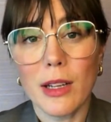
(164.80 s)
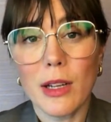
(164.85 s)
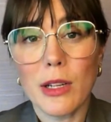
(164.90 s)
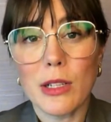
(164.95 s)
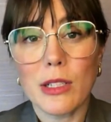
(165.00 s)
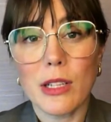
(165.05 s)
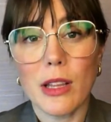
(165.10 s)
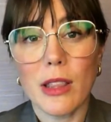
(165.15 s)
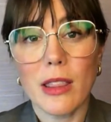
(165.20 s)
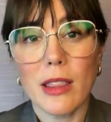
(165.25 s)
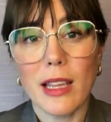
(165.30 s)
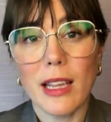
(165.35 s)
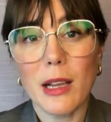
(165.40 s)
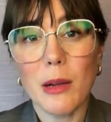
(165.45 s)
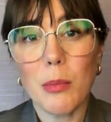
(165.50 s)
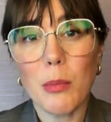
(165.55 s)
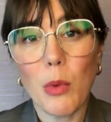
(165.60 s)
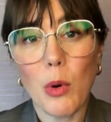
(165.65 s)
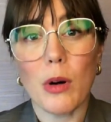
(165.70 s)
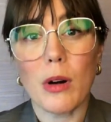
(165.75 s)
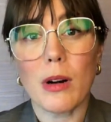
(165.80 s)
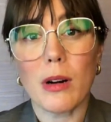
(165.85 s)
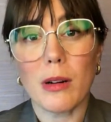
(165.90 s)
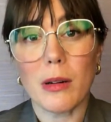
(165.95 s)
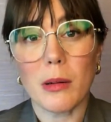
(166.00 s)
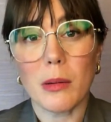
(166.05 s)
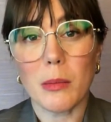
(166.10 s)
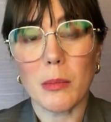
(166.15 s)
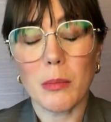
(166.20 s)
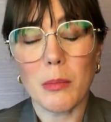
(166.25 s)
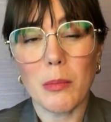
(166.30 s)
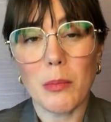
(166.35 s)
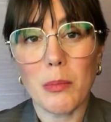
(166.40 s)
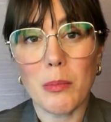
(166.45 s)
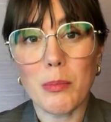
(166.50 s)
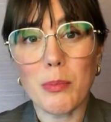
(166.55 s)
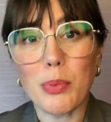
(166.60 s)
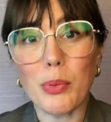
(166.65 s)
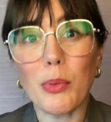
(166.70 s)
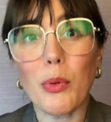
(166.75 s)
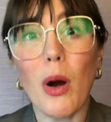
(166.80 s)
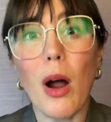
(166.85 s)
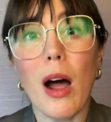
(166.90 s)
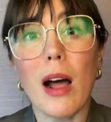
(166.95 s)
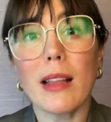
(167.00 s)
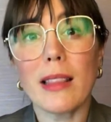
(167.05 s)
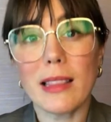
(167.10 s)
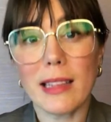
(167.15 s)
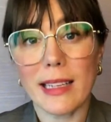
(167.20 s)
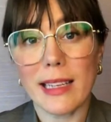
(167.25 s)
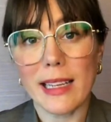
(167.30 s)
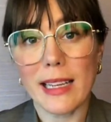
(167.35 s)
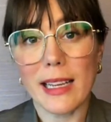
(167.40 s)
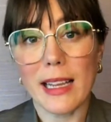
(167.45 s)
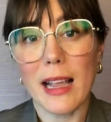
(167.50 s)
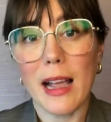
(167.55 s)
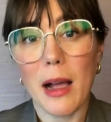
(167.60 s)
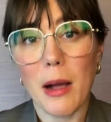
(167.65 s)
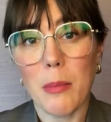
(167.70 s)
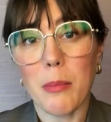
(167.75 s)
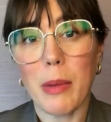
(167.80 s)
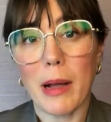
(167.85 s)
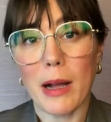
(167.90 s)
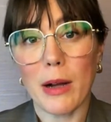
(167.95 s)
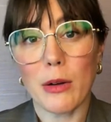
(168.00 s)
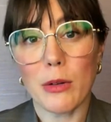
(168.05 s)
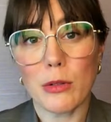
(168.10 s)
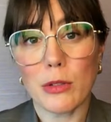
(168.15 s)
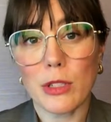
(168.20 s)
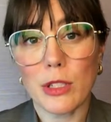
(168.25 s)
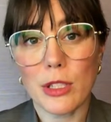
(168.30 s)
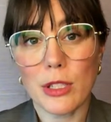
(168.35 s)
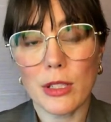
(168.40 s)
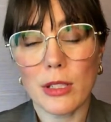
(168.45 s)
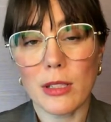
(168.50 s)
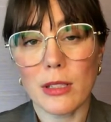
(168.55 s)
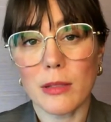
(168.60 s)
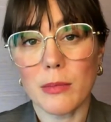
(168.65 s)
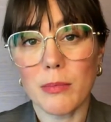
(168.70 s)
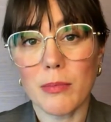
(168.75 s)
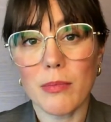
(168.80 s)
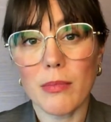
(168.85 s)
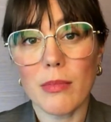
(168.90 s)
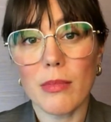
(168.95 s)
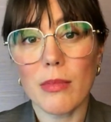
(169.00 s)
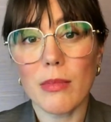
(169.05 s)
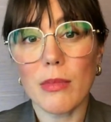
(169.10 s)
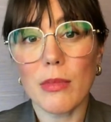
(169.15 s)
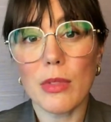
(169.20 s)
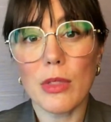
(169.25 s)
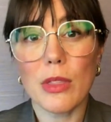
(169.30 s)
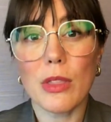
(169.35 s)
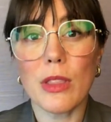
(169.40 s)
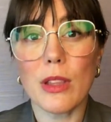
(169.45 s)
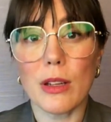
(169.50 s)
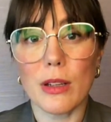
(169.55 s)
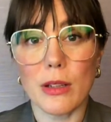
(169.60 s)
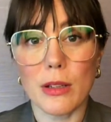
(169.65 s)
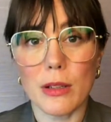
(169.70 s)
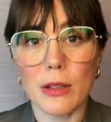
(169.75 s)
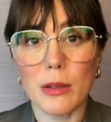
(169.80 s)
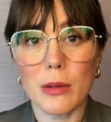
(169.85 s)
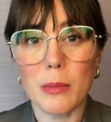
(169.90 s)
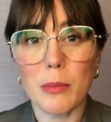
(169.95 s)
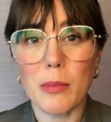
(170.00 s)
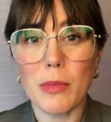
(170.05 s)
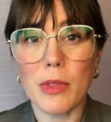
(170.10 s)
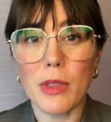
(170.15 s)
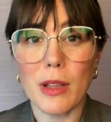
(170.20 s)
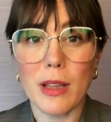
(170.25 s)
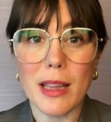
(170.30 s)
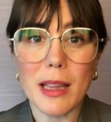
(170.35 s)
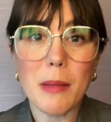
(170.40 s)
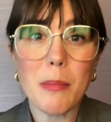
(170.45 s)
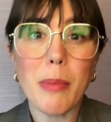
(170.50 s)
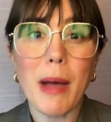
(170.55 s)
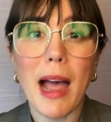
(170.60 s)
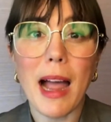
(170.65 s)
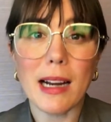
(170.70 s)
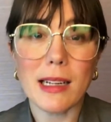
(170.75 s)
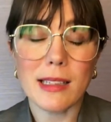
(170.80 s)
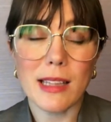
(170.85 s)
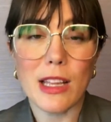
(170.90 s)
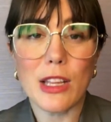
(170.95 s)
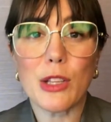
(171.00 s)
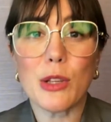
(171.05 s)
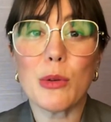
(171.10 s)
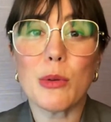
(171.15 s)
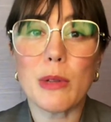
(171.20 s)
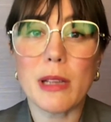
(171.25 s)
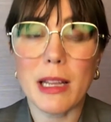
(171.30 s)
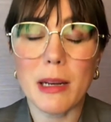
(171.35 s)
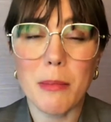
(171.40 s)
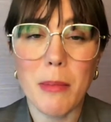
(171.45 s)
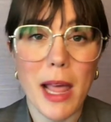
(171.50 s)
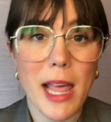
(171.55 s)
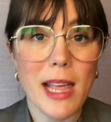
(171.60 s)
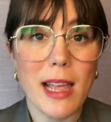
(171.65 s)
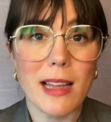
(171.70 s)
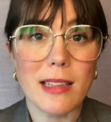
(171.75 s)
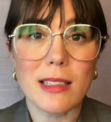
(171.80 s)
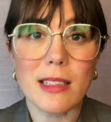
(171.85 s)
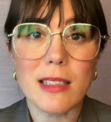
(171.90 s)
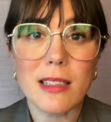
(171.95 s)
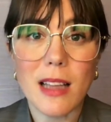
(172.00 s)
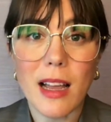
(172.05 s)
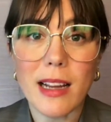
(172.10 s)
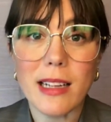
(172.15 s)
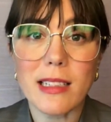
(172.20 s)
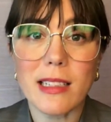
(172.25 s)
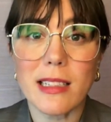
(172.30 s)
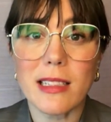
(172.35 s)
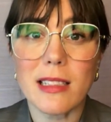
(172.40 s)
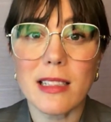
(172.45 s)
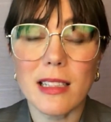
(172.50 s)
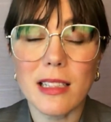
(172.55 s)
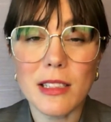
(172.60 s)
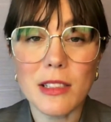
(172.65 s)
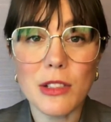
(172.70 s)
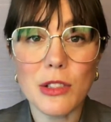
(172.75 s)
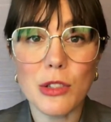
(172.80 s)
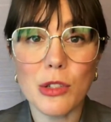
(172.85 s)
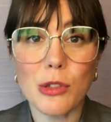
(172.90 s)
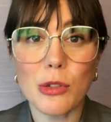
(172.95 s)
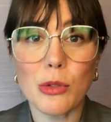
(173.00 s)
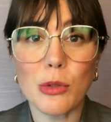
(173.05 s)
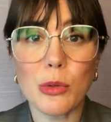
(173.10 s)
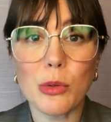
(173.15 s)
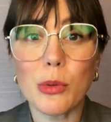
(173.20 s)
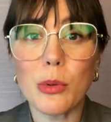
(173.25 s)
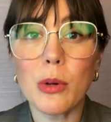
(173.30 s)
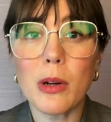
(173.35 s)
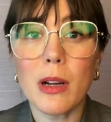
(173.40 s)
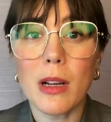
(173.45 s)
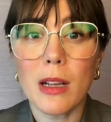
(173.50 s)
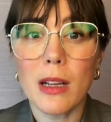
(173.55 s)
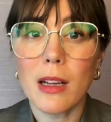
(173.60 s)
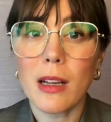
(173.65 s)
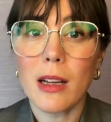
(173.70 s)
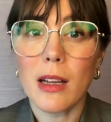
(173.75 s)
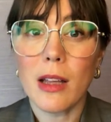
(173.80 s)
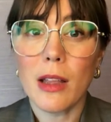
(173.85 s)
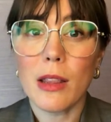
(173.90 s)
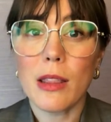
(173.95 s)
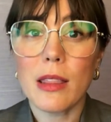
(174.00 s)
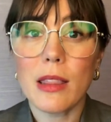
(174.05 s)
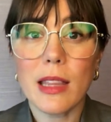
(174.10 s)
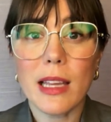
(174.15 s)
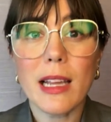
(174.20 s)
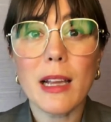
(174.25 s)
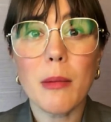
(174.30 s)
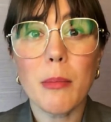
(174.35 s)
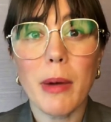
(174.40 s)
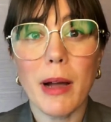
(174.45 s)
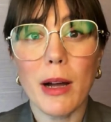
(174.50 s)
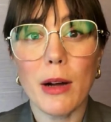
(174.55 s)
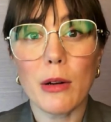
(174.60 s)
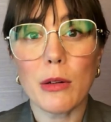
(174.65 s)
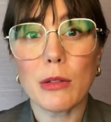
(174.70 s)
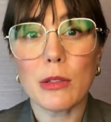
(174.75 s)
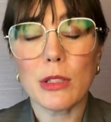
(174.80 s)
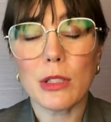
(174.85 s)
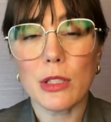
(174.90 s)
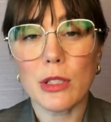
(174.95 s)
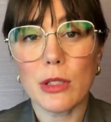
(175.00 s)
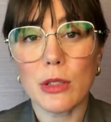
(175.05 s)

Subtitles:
think more broadly about the impact that you can make as a scientist, is to think about